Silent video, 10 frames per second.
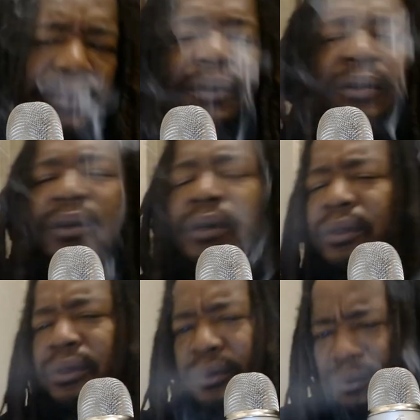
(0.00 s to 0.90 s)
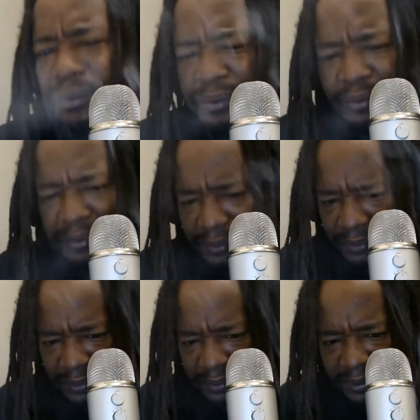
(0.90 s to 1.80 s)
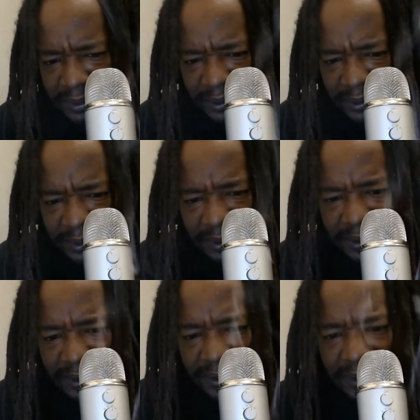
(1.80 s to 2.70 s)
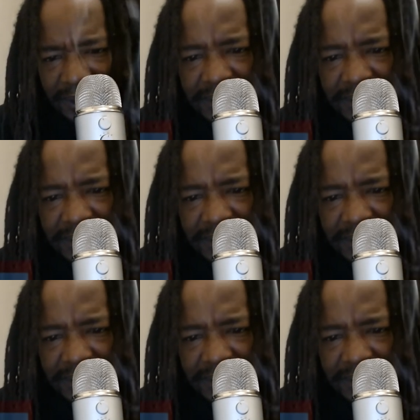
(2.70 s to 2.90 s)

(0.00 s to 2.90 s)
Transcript: Nobody speaks.